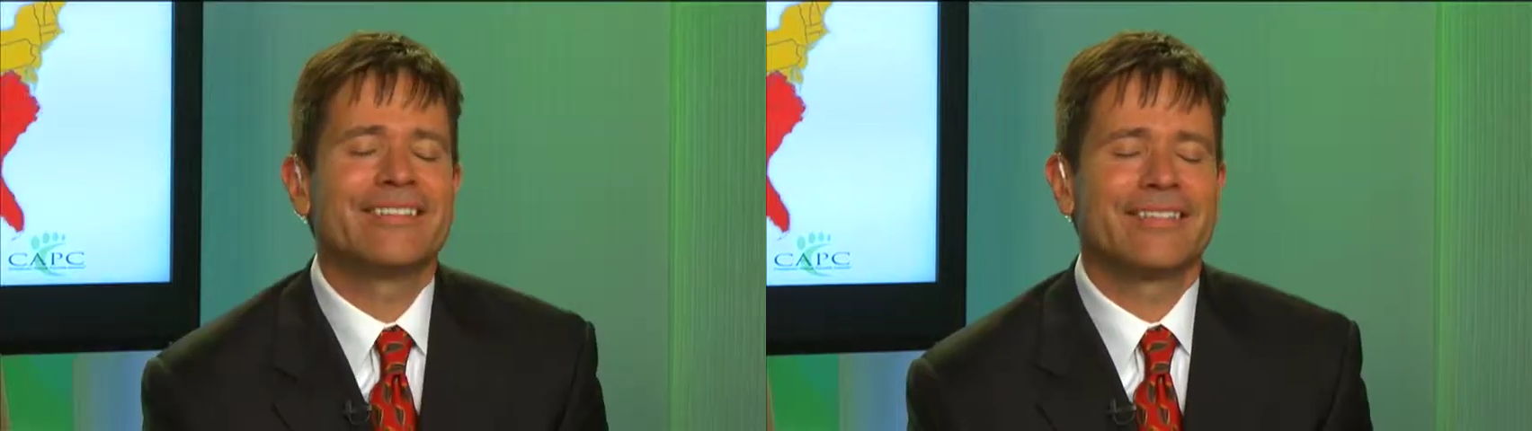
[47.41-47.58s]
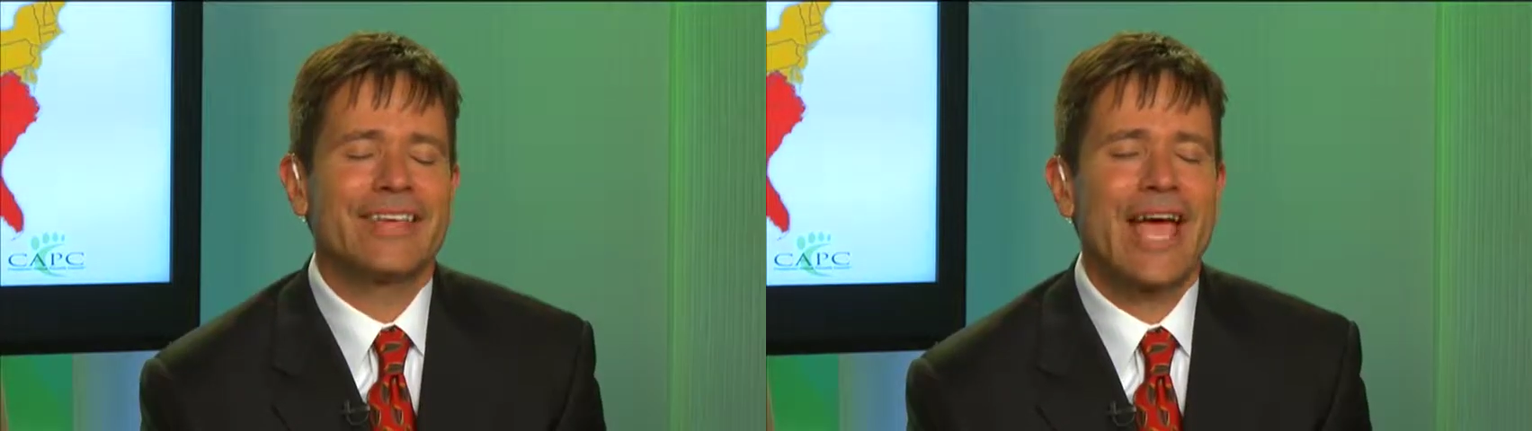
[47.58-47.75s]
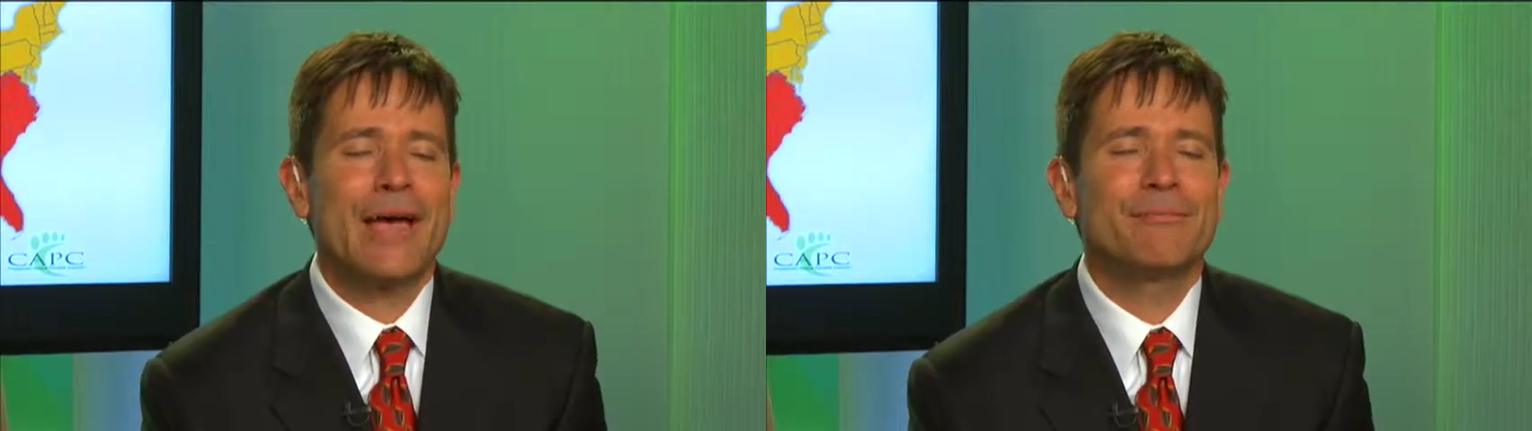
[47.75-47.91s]

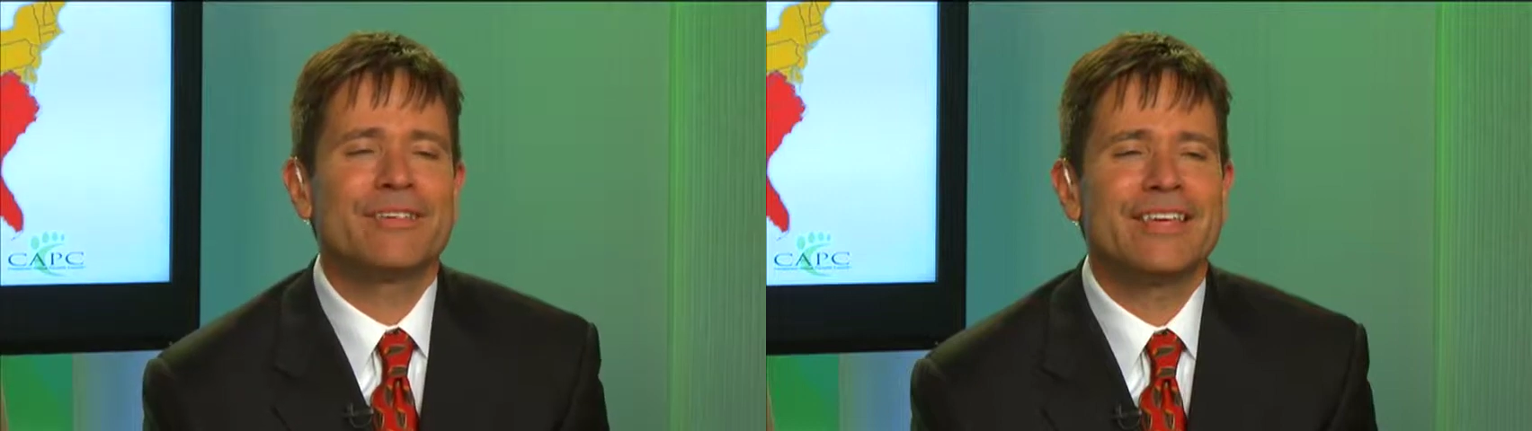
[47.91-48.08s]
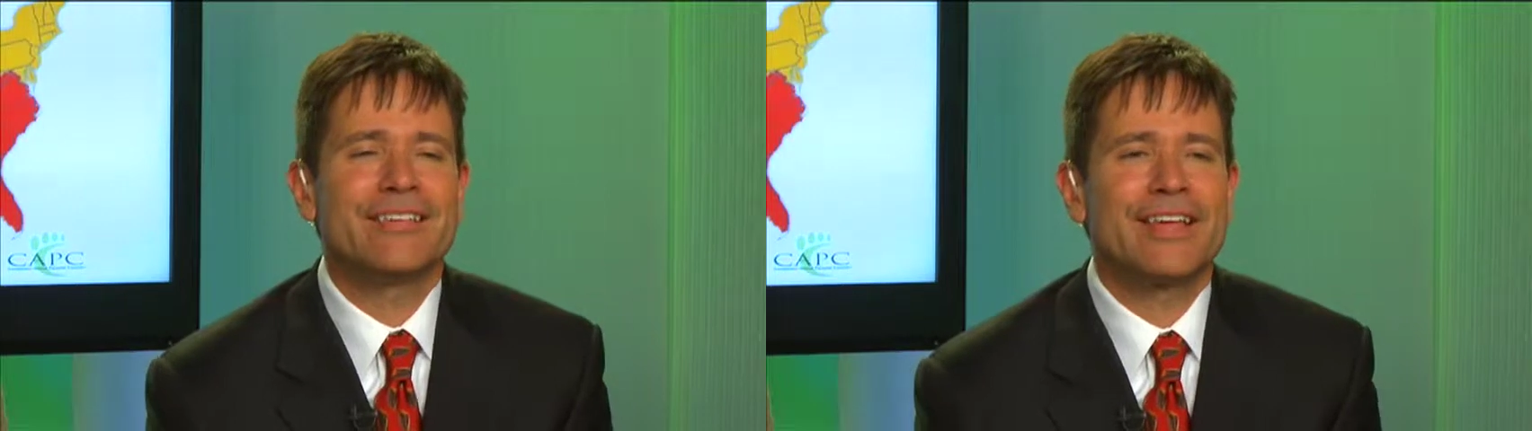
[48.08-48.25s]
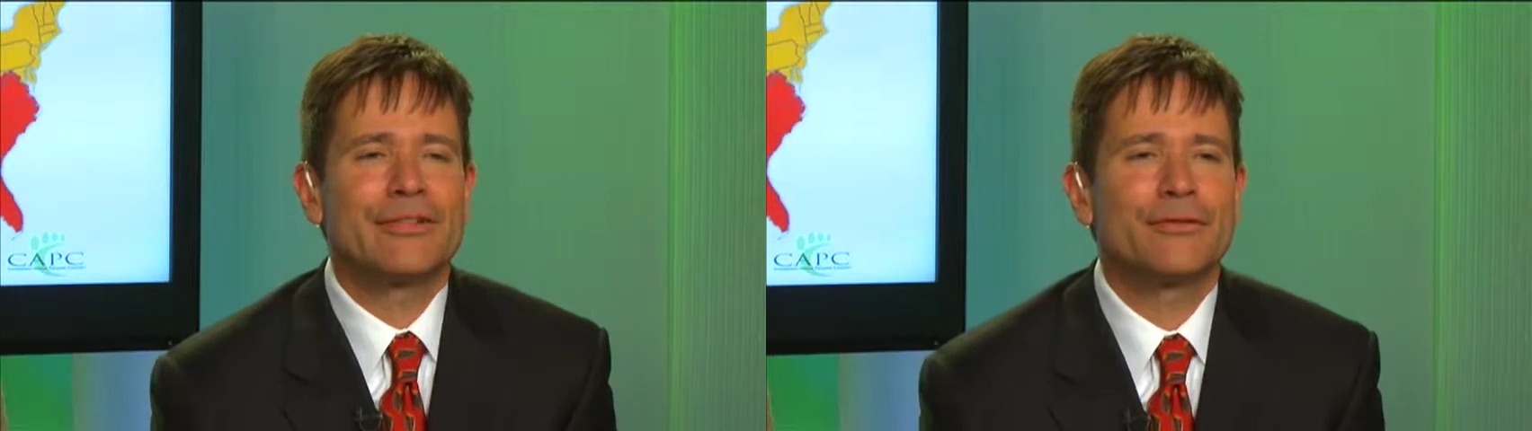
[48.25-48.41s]

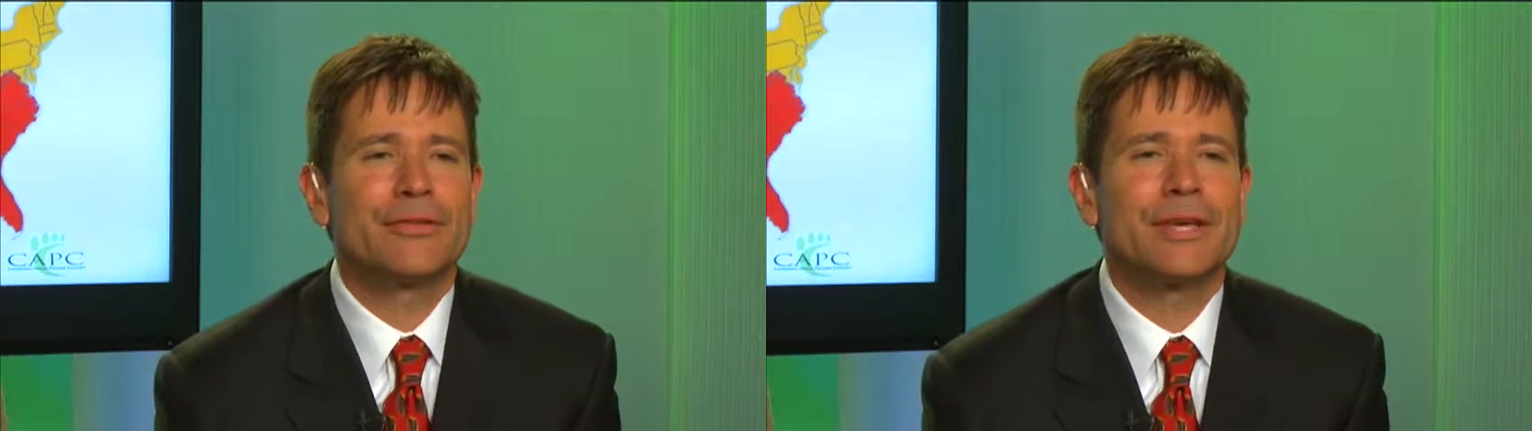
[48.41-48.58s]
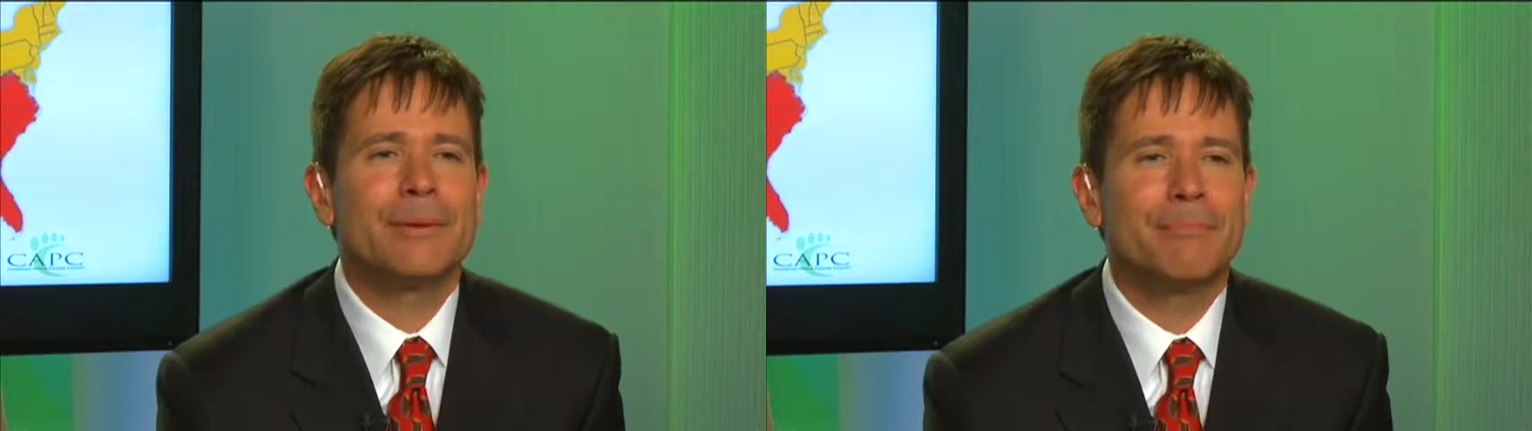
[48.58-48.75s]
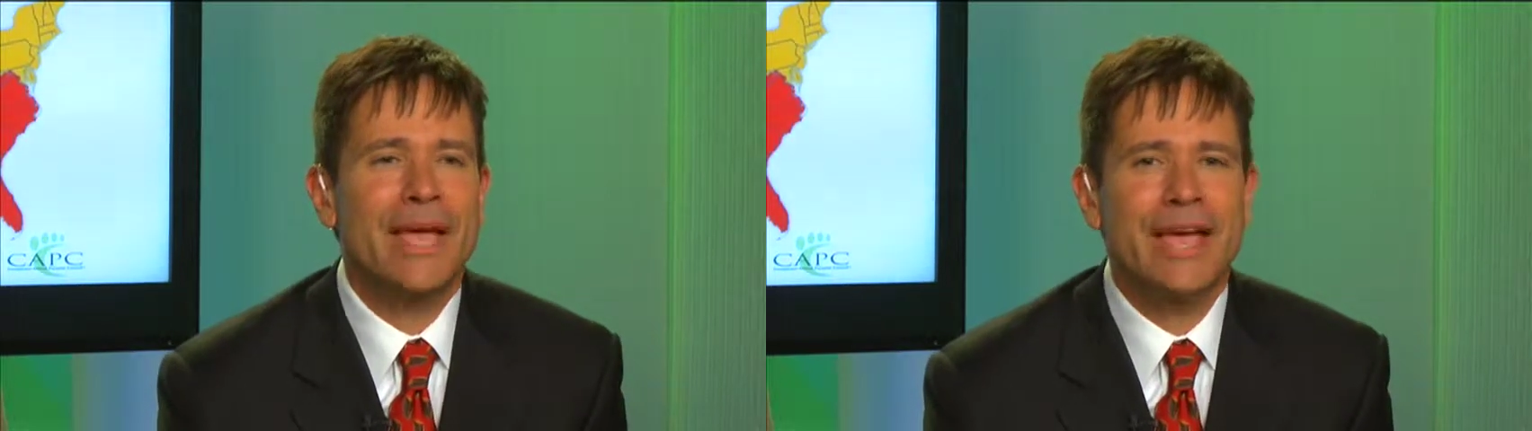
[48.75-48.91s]
CAPC stands for the
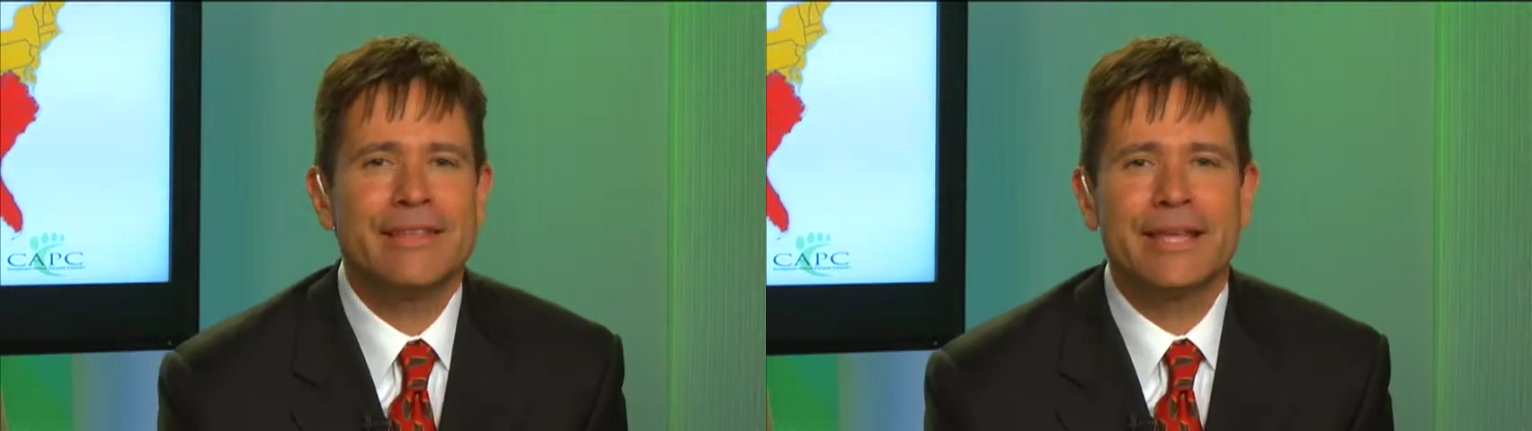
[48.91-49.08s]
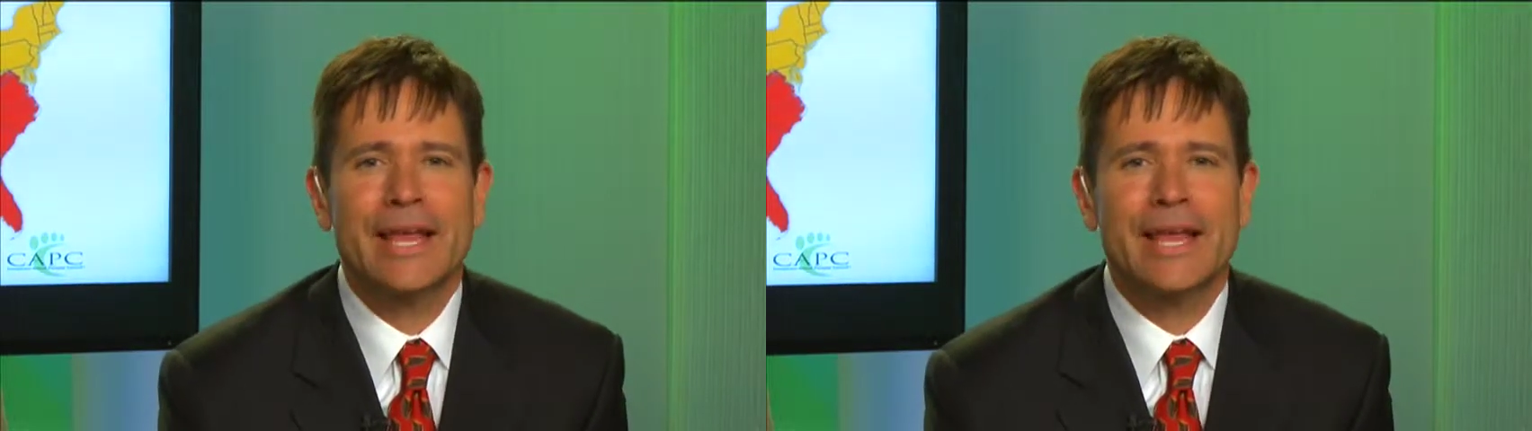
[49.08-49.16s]
Companion